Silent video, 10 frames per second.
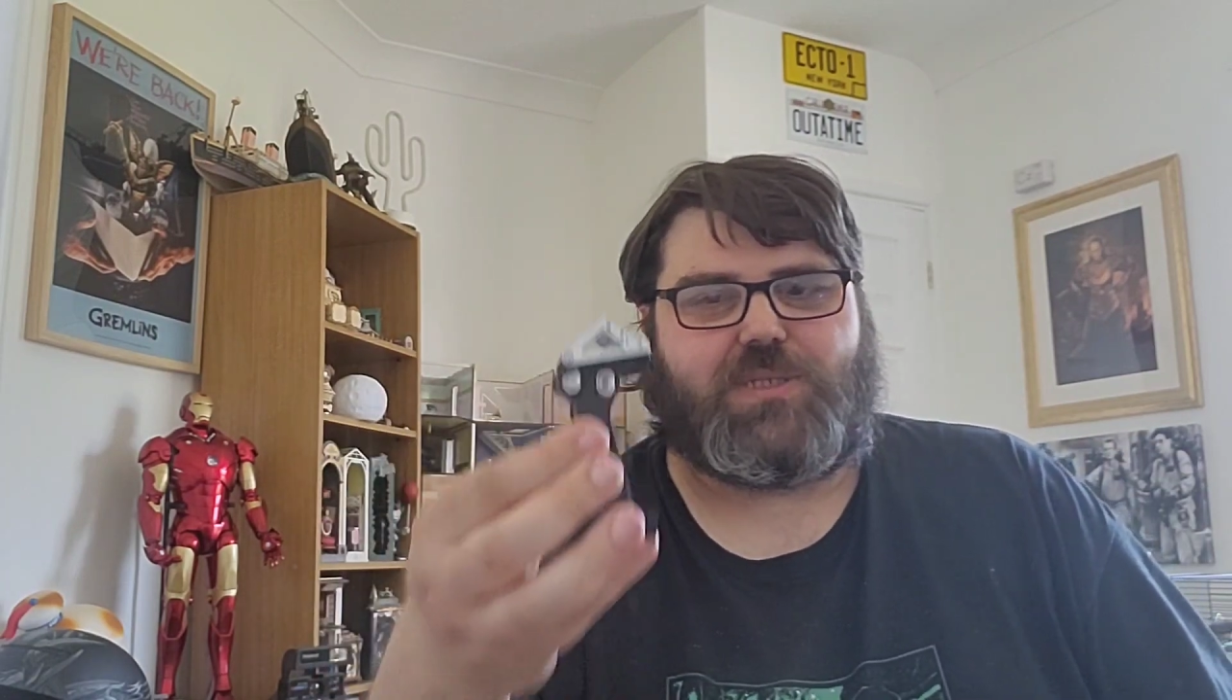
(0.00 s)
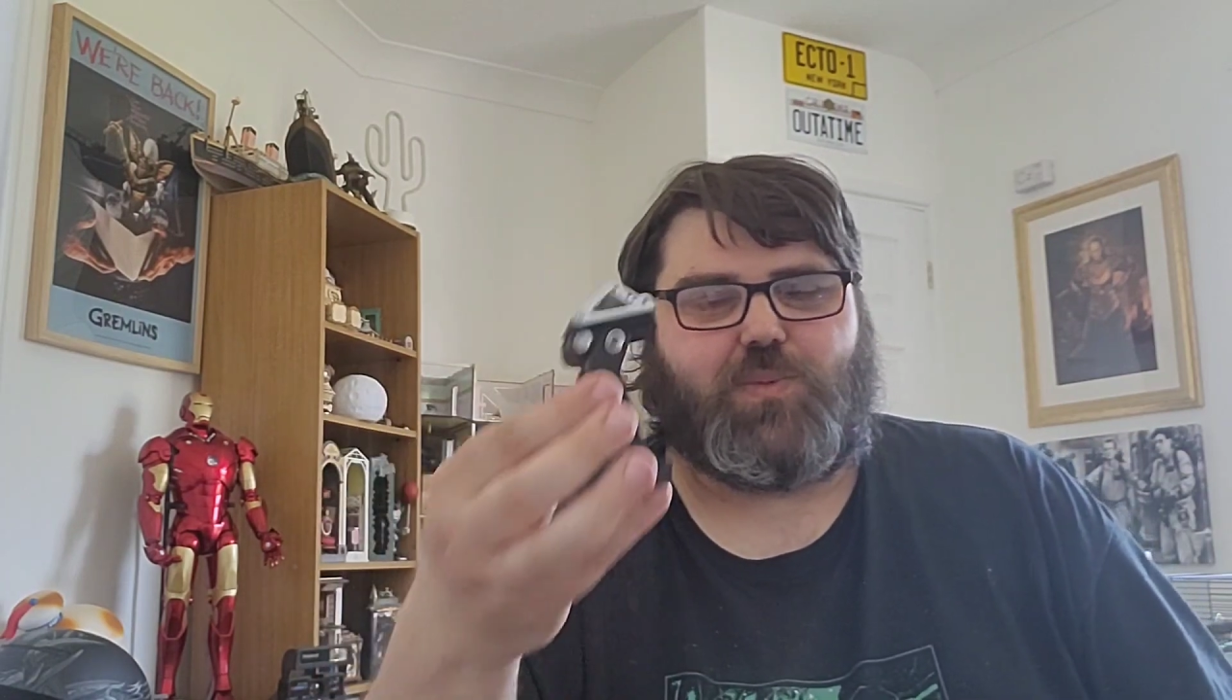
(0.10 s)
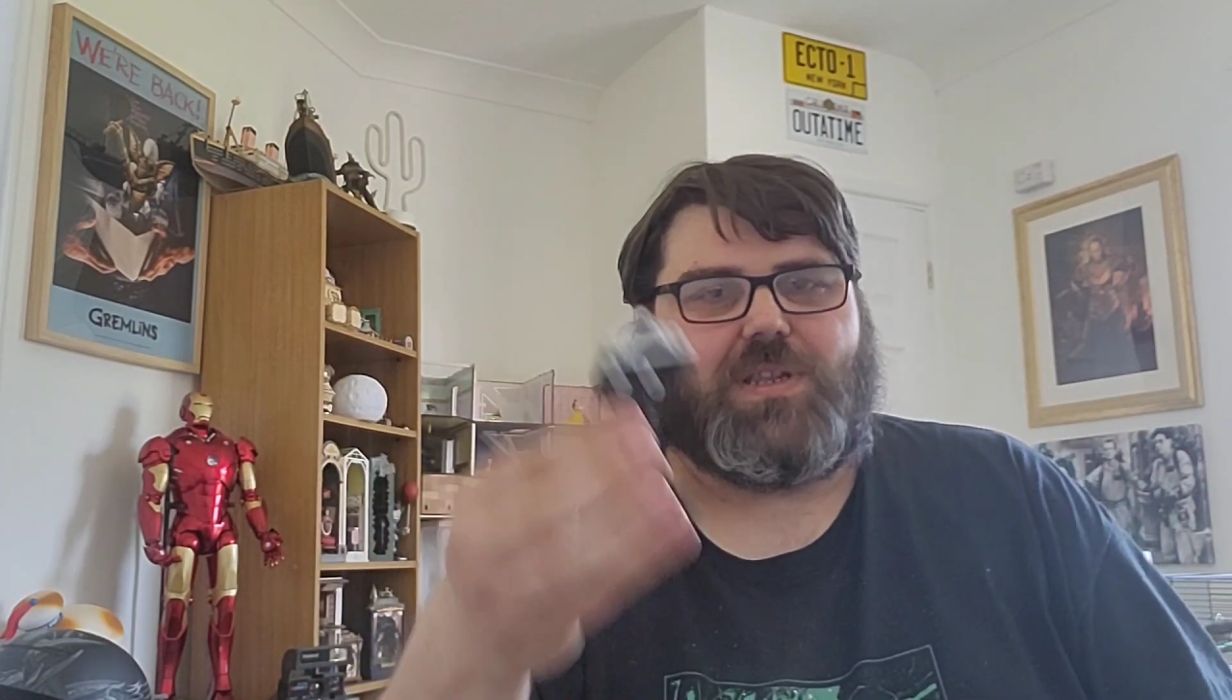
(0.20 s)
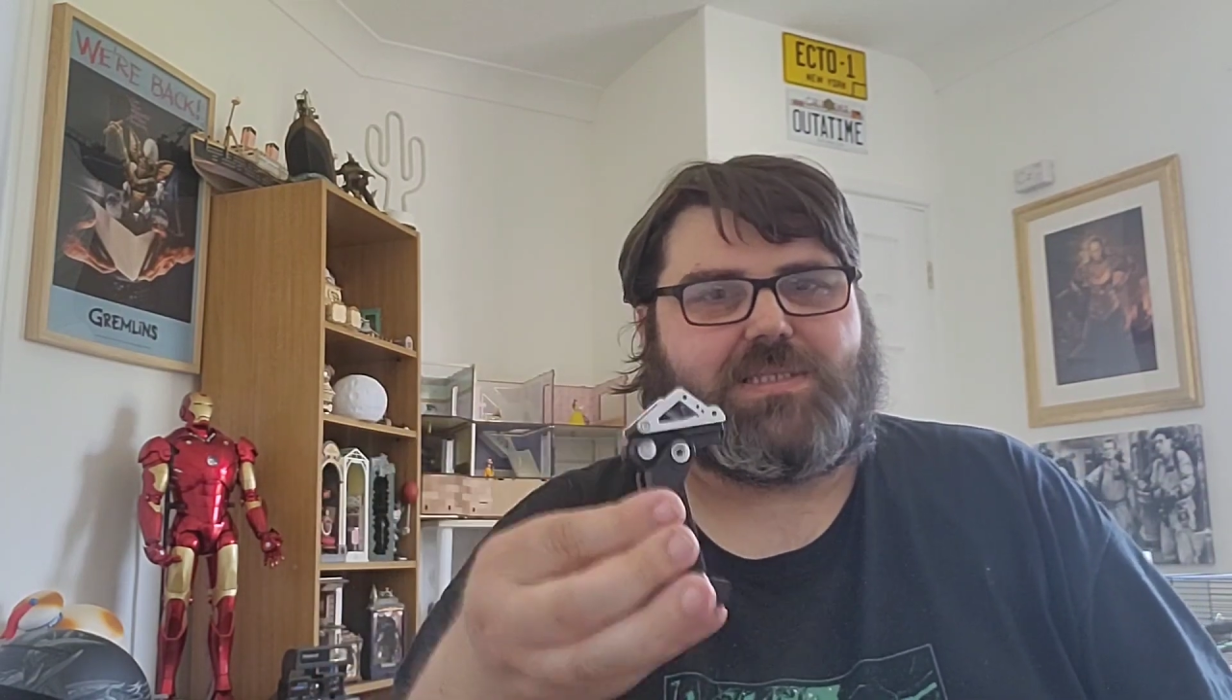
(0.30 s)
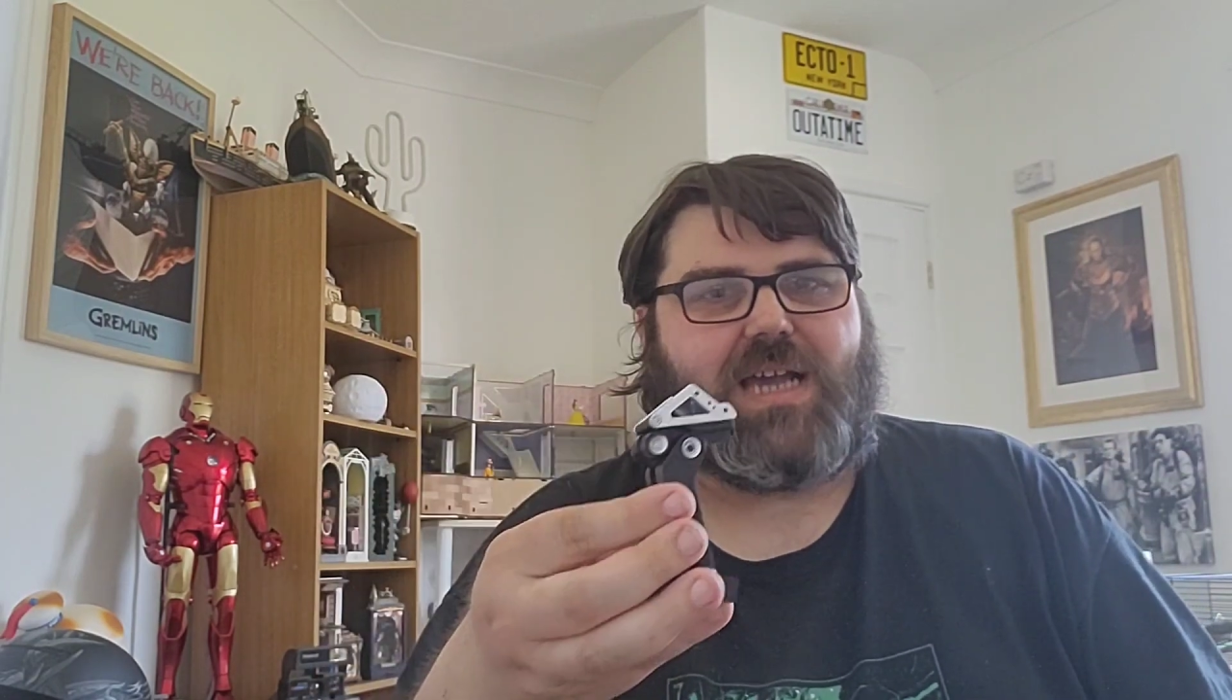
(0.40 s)

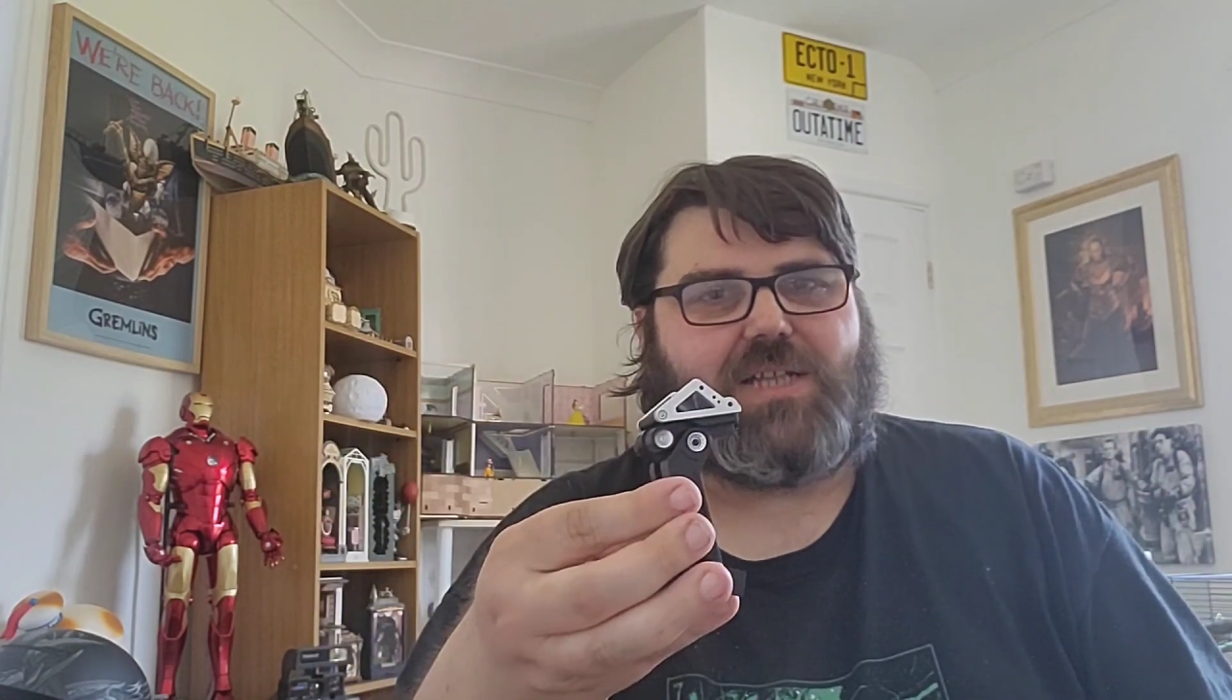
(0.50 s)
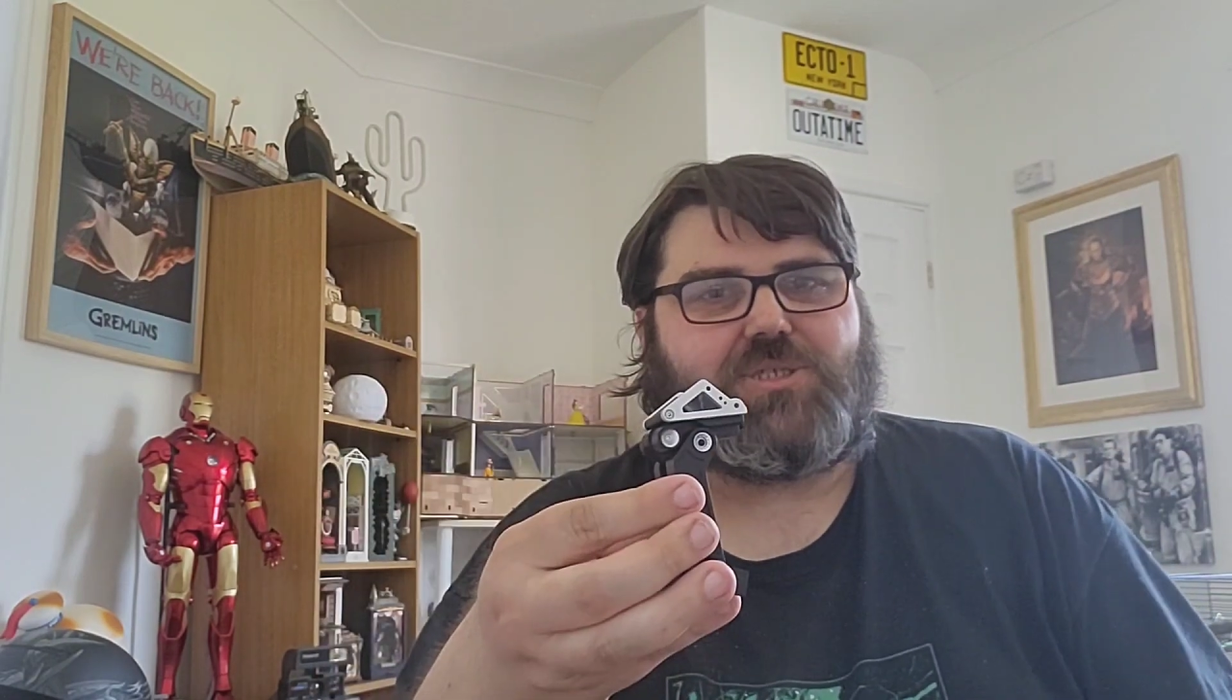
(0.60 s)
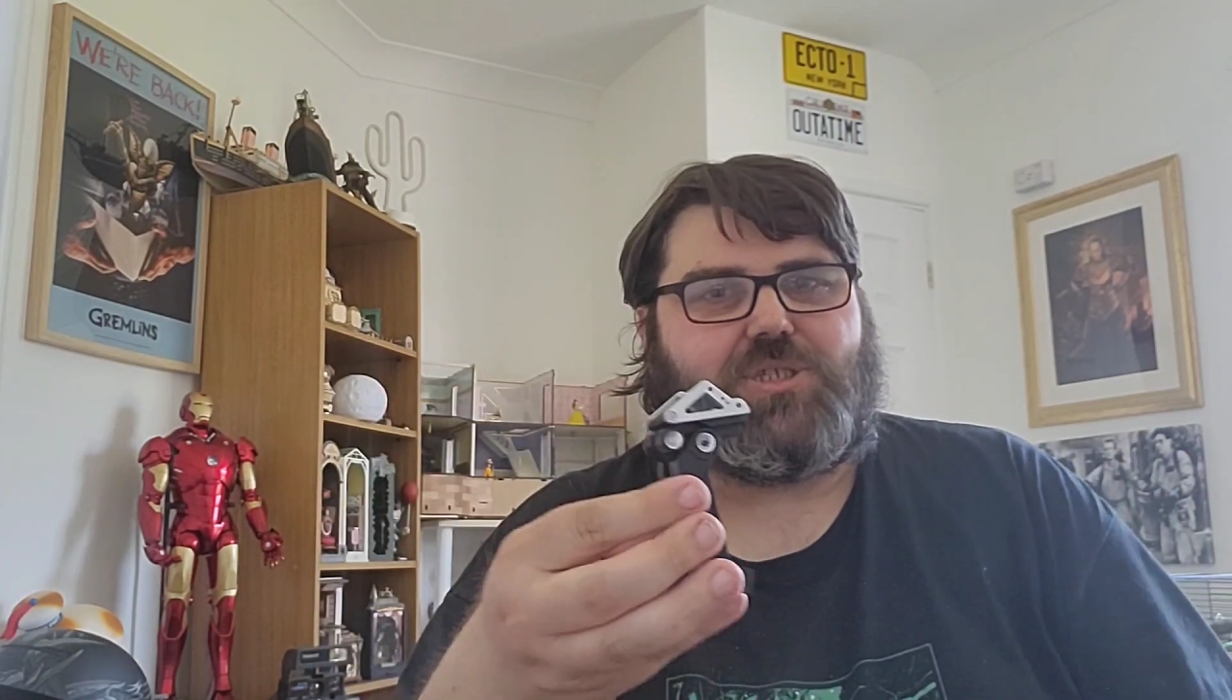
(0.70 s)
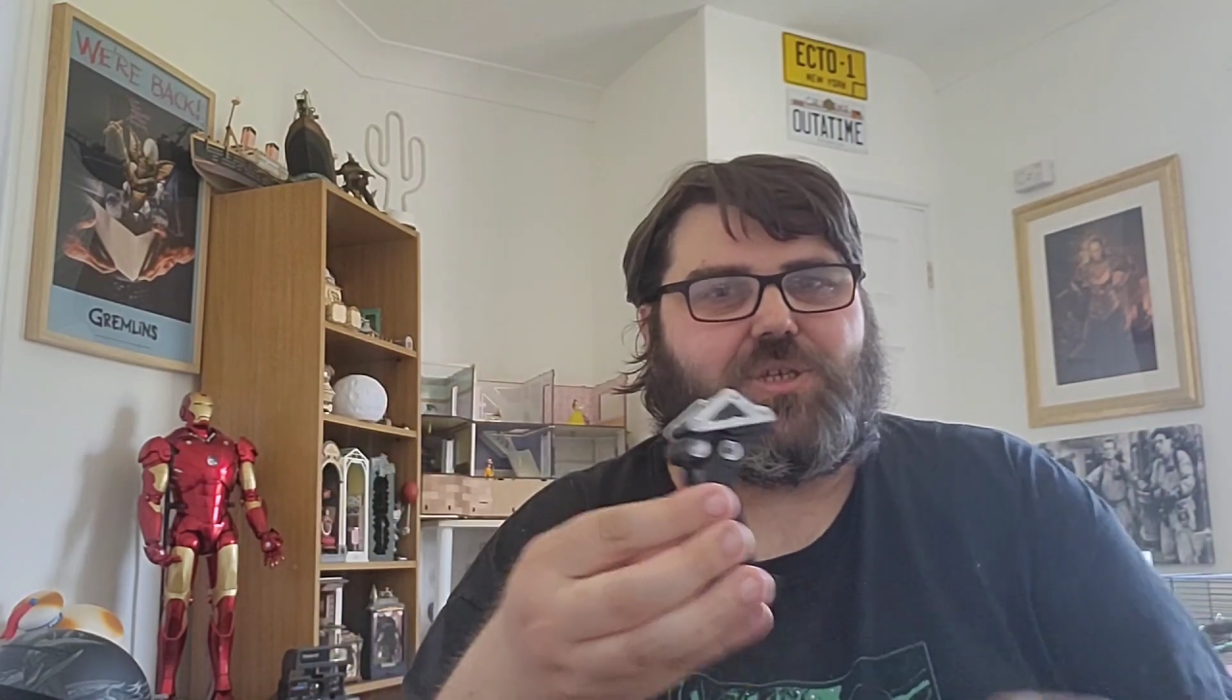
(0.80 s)
This will attach